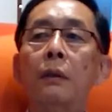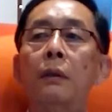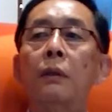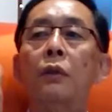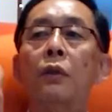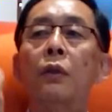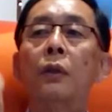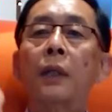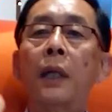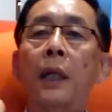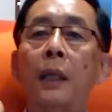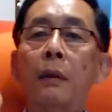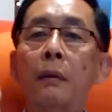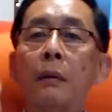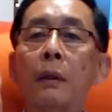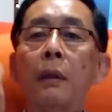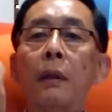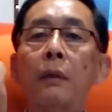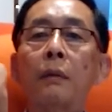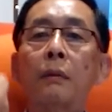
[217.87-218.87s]
you don't get
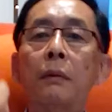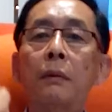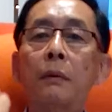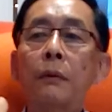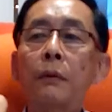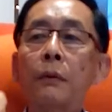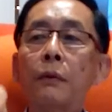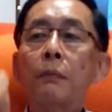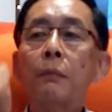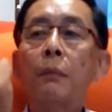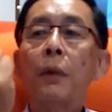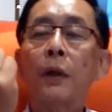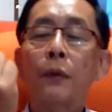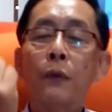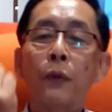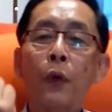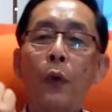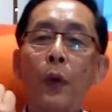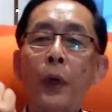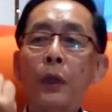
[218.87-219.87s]
blood
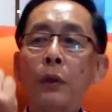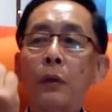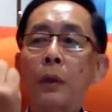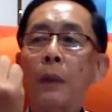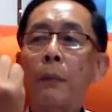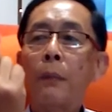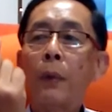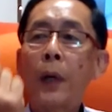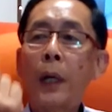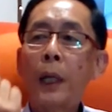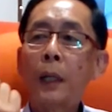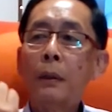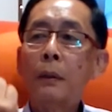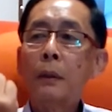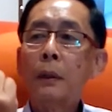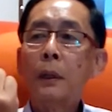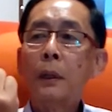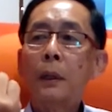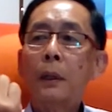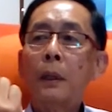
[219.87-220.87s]
flowing to the brain
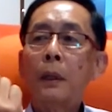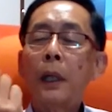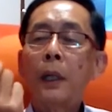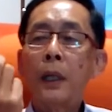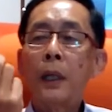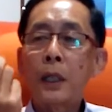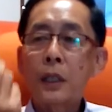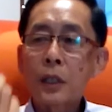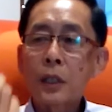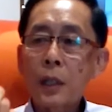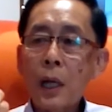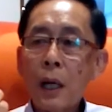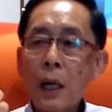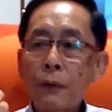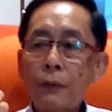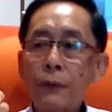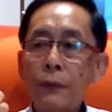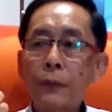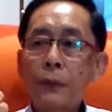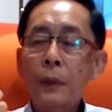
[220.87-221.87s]
and they're
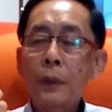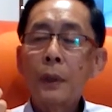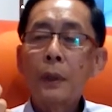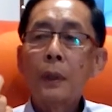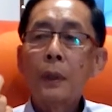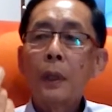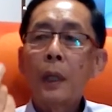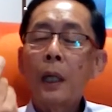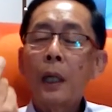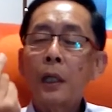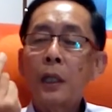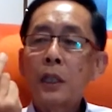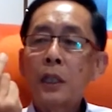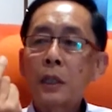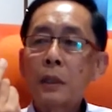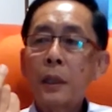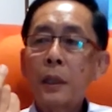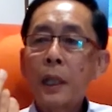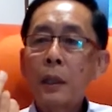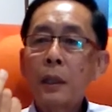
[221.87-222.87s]
starved. And
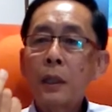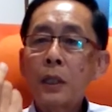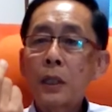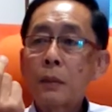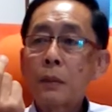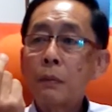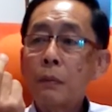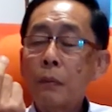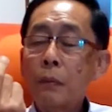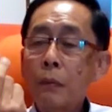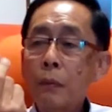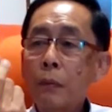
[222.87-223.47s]
this, then these